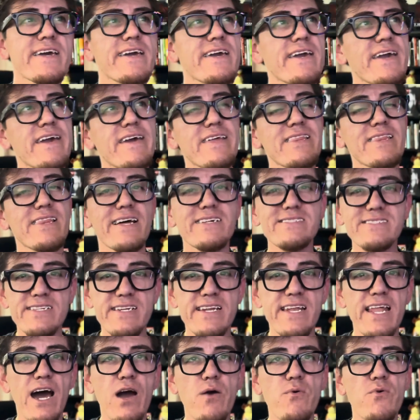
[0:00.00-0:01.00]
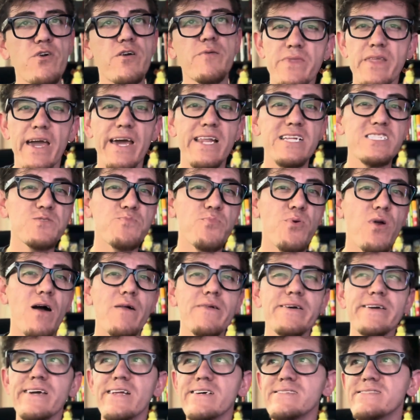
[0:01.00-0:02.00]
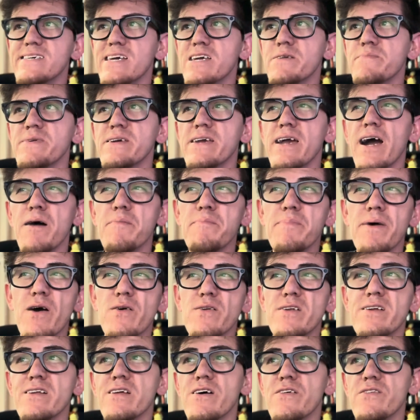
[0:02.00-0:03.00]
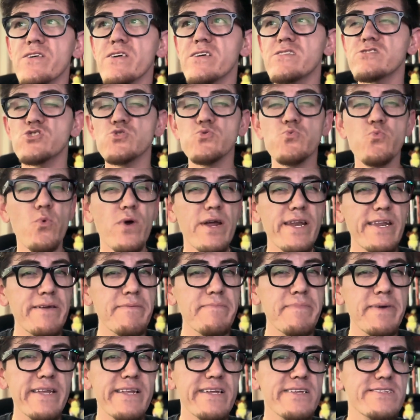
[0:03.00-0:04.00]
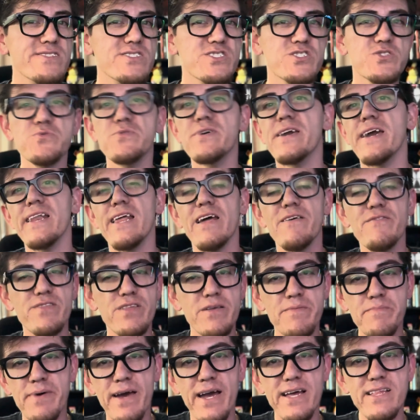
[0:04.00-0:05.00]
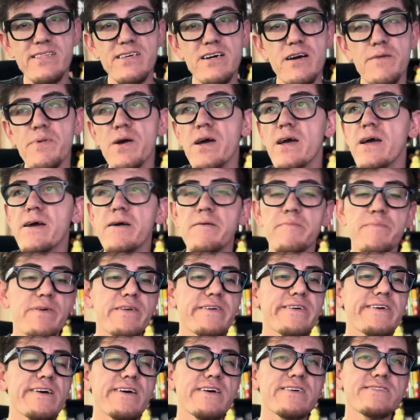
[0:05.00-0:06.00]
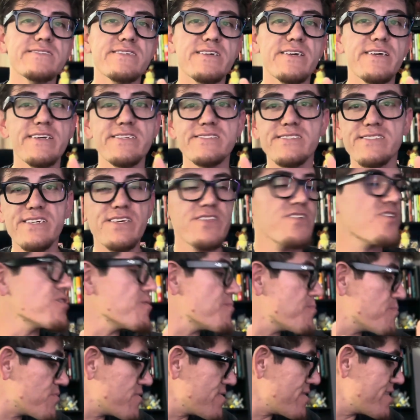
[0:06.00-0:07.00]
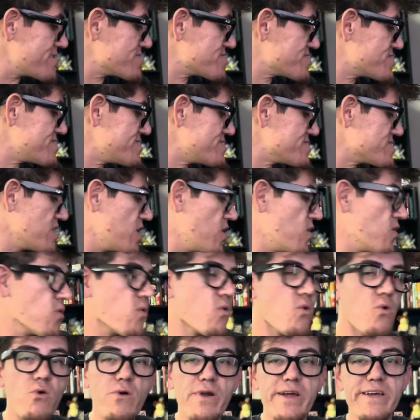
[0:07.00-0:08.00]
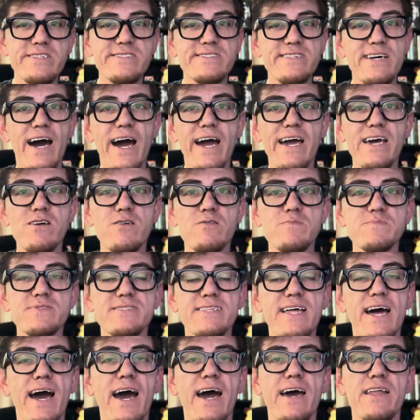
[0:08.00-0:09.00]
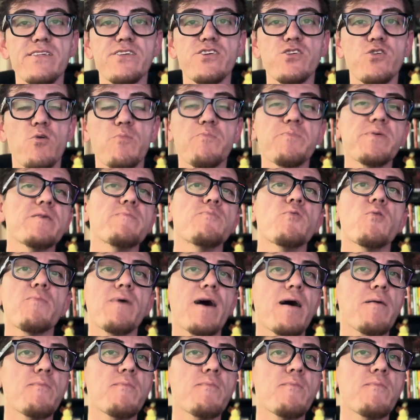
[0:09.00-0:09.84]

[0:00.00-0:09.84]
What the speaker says: in less than an hour, and it's probably gonna take me about another 20 minutes to get everything packed up, because it's either plushies or it's items that, people bought